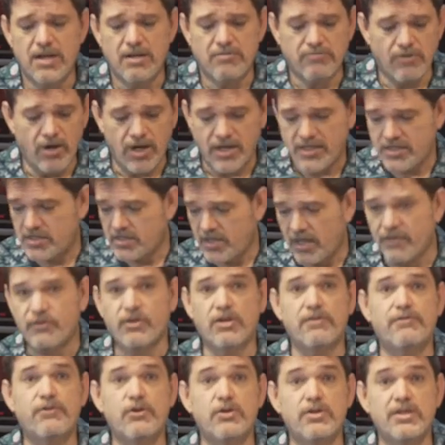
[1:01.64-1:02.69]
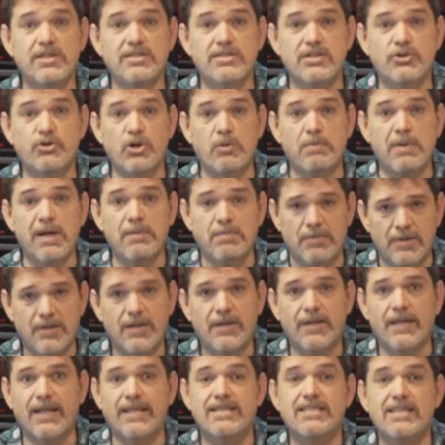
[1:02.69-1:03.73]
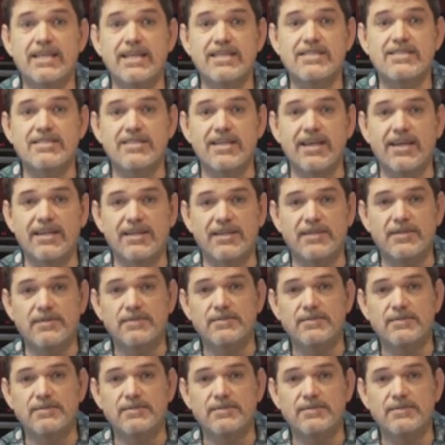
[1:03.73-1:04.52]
Right, I've got a few things to chop up. Let's get started.